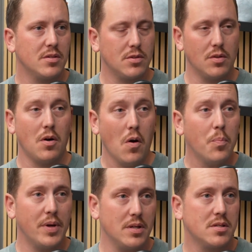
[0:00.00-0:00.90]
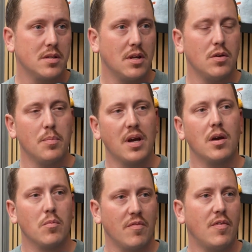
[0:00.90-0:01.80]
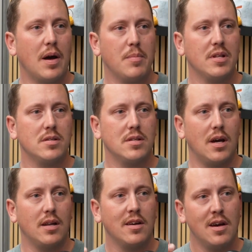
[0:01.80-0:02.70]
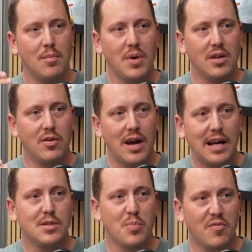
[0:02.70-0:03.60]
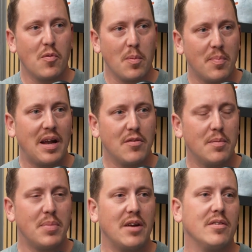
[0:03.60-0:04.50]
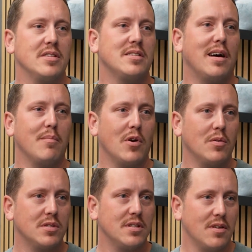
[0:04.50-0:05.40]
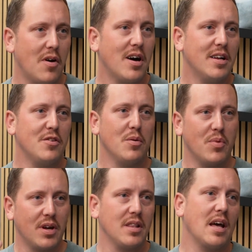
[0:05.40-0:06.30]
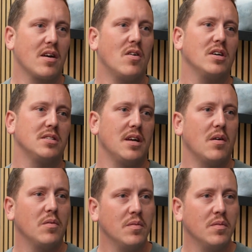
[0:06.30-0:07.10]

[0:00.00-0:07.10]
So the hope is that you're making refinements that make your ads perform better and better as time goes on, and you're bringing that cost down.